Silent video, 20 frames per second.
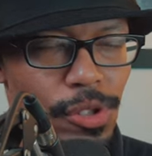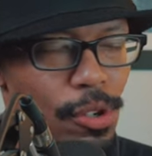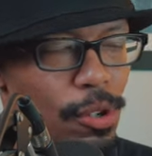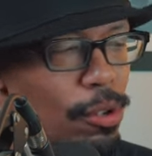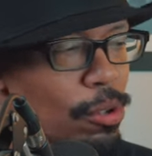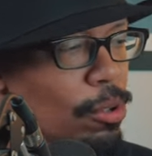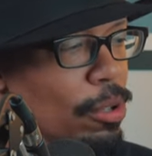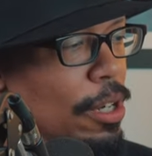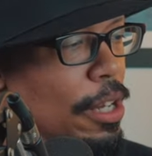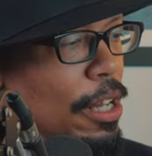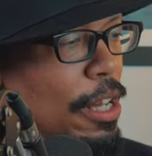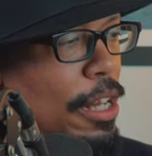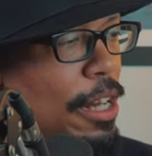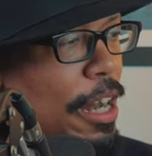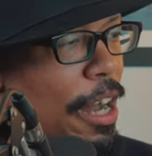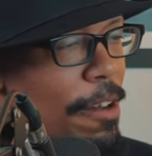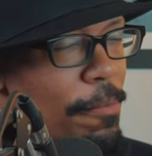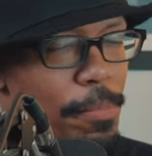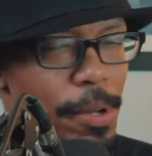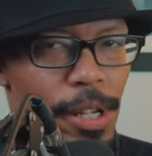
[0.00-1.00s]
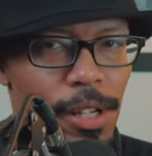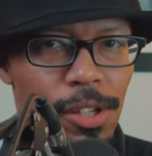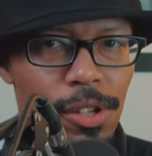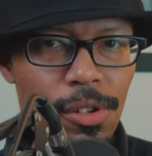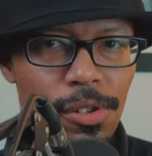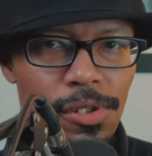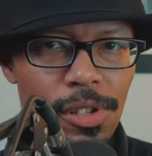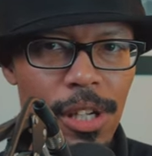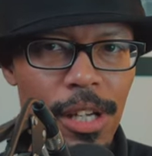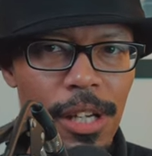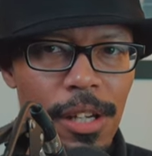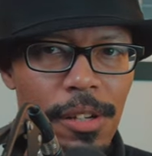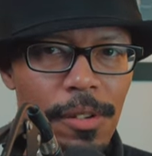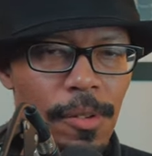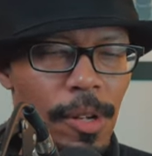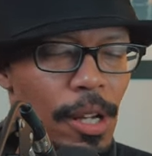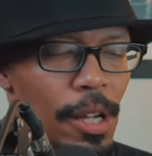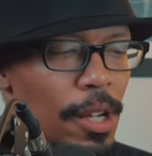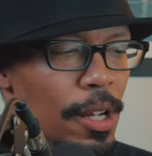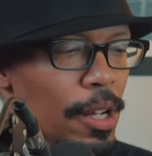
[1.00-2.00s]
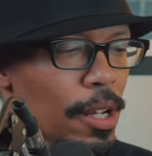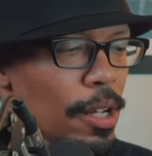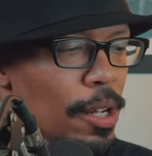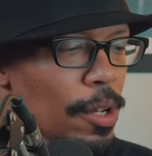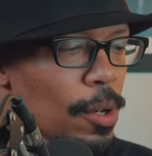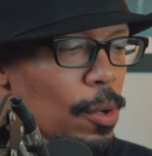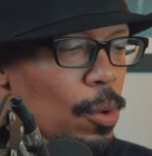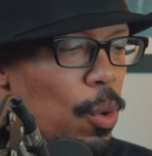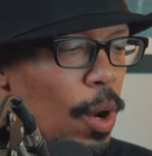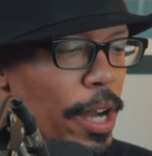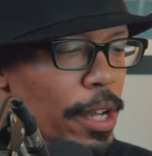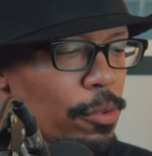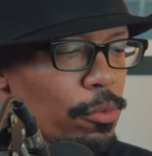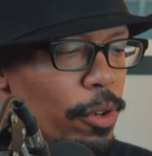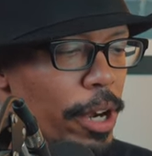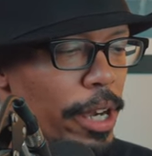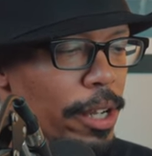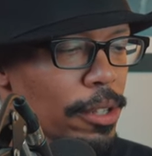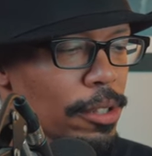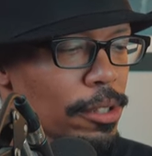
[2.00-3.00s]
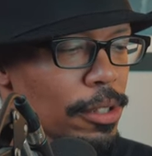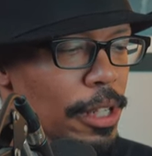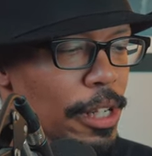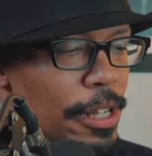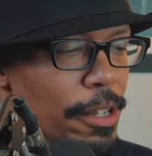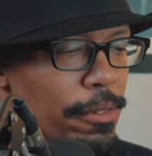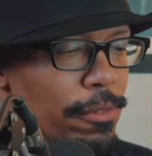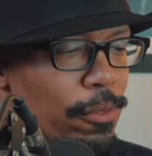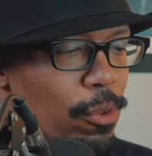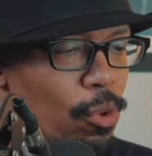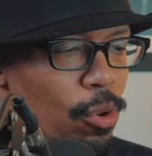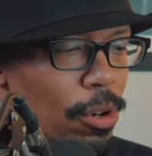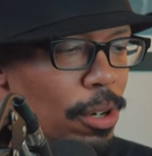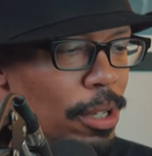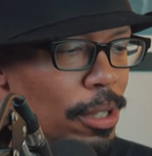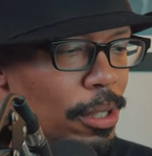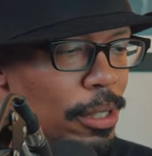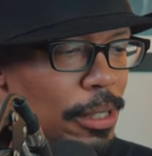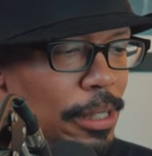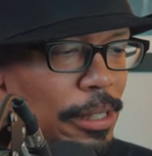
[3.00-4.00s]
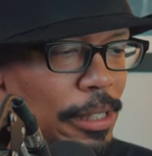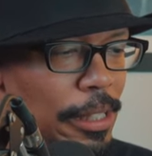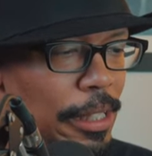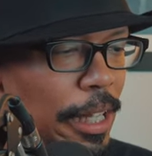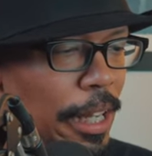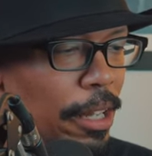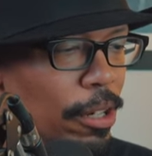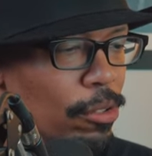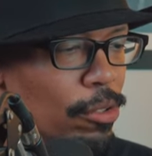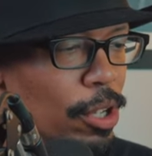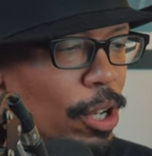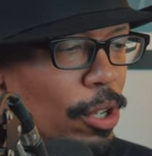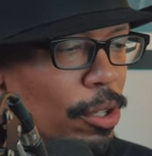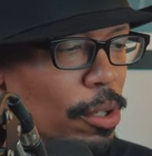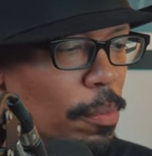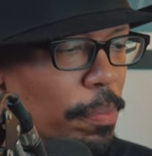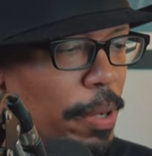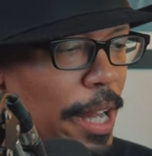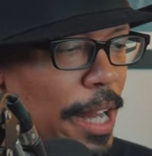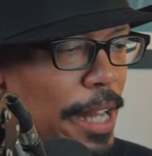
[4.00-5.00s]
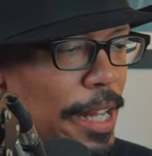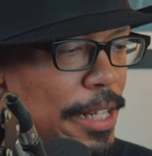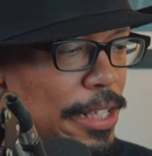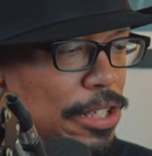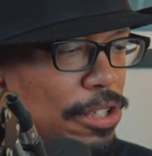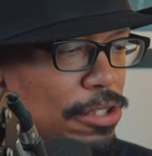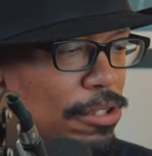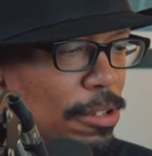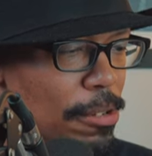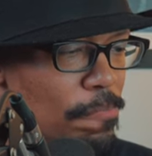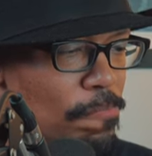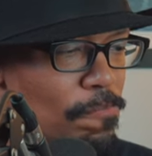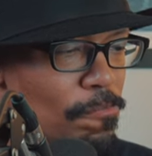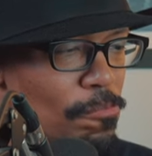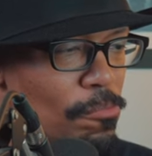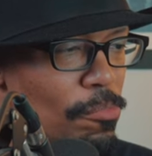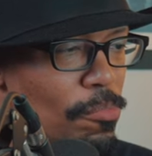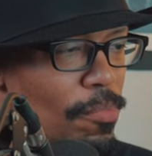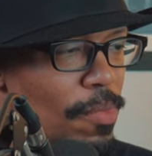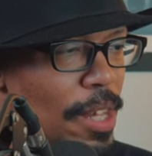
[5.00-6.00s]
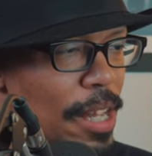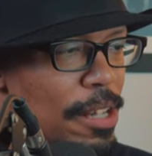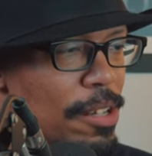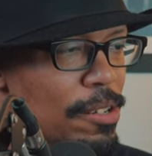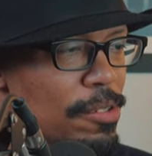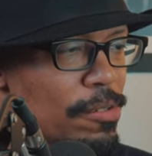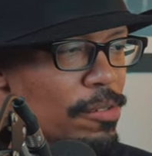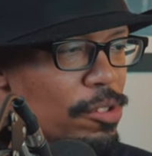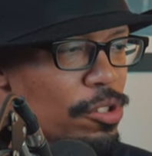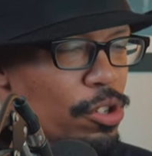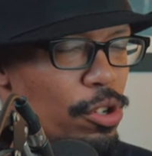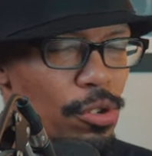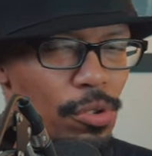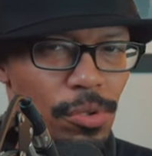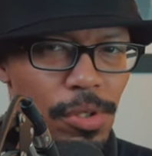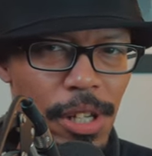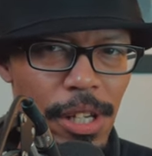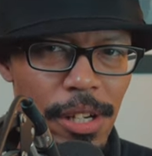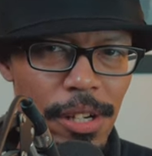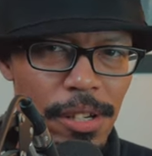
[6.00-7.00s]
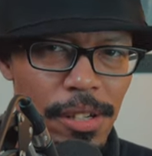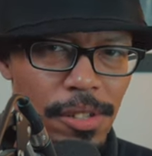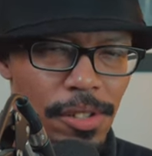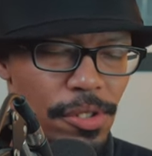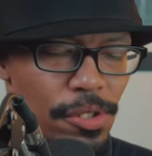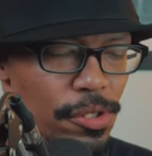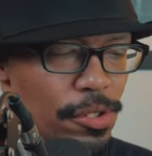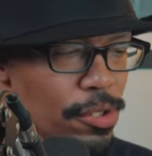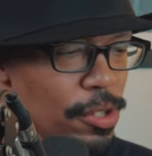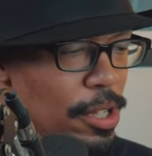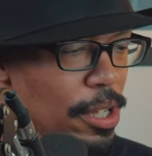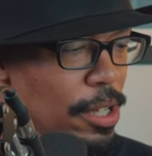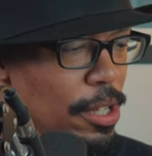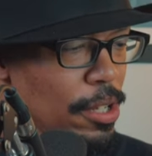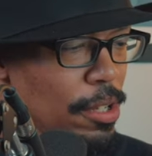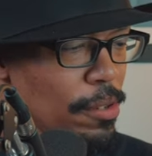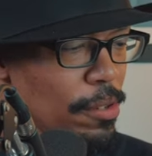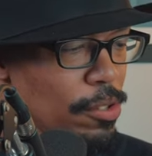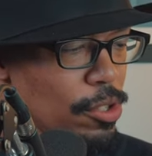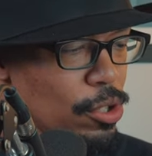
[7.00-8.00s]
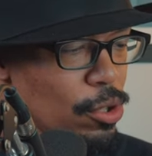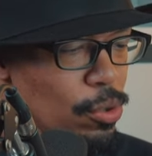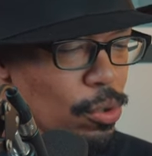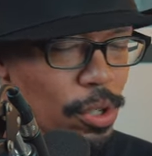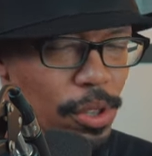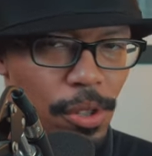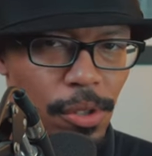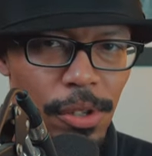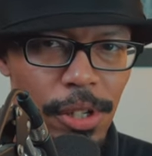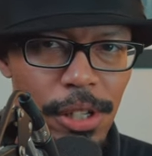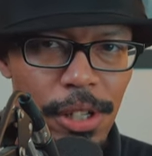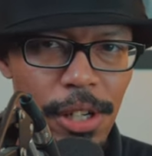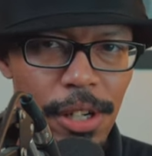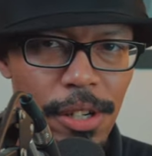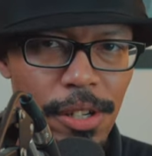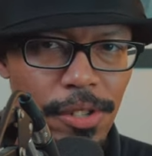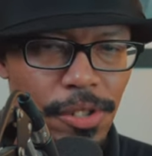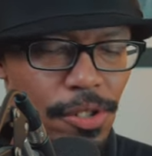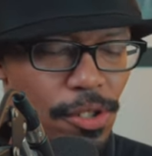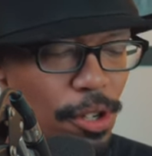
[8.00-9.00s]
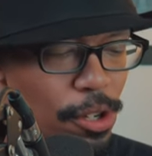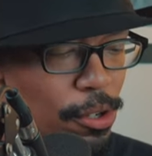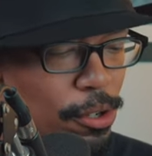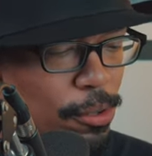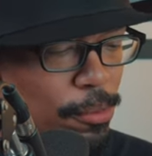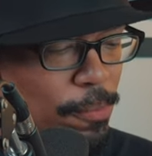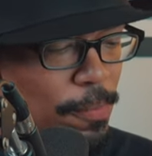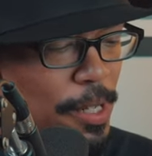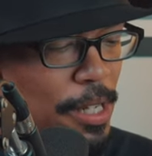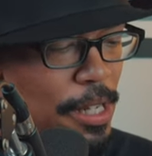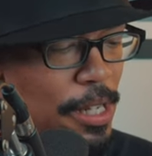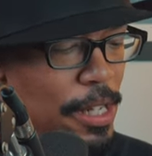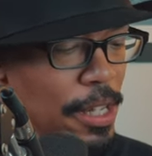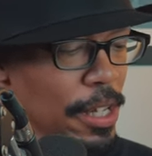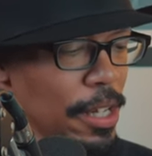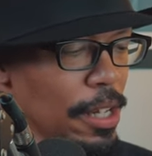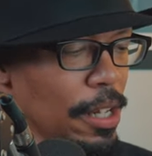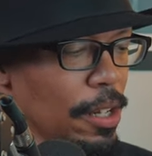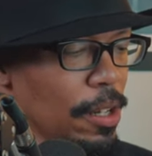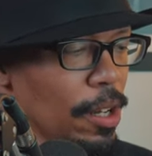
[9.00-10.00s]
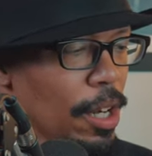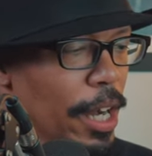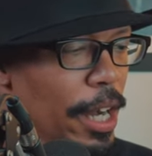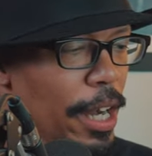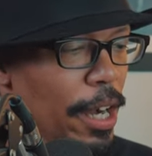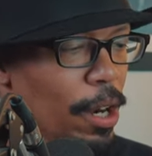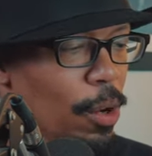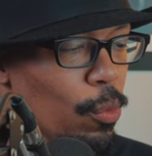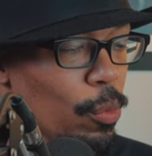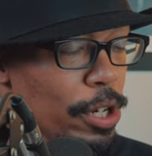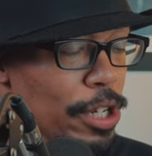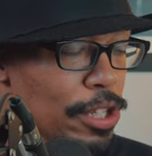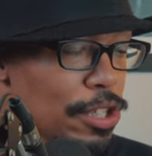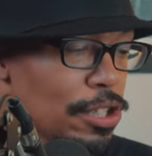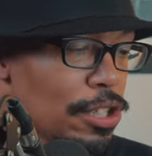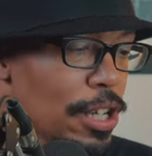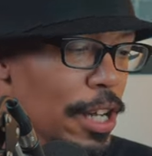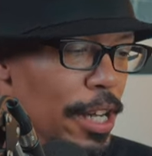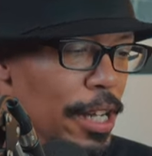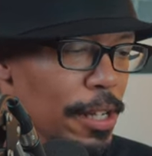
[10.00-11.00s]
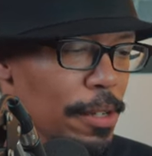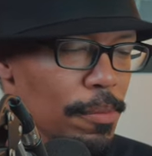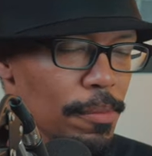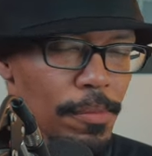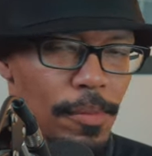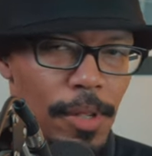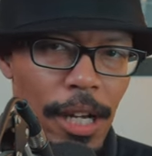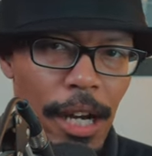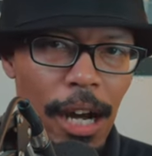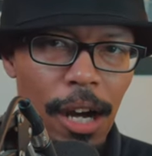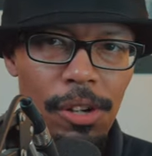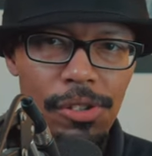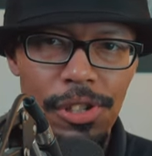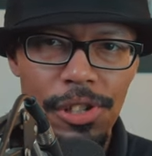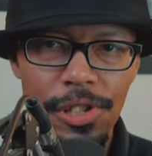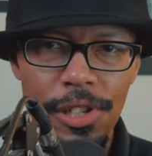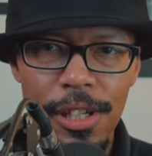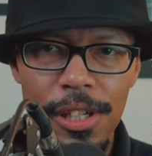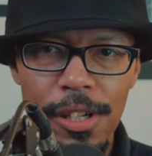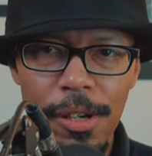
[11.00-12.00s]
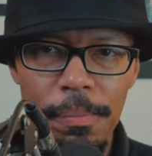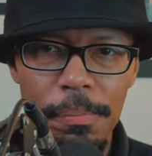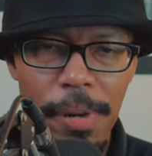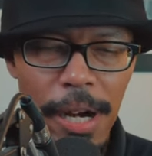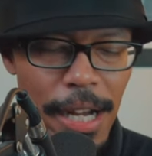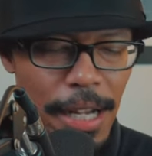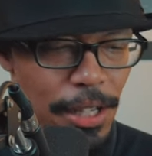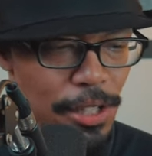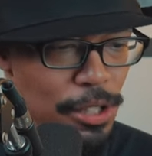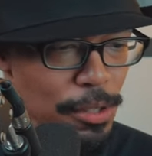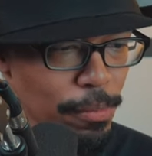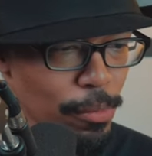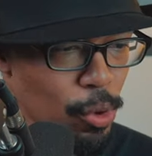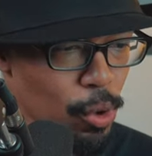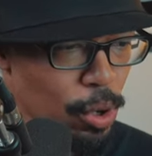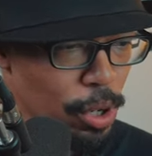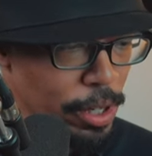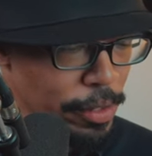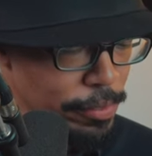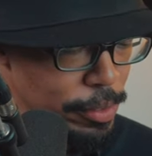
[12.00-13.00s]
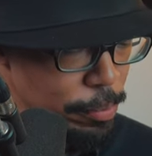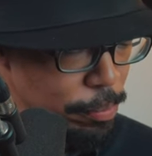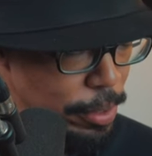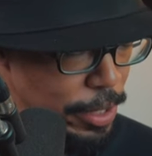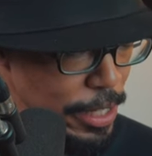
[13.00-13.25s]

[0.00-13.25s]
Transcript: So I've been using it quite regularly for, I don't know, the past 2 years, 2 or 3 years. So when it's done, I'll just end up buying some more of it.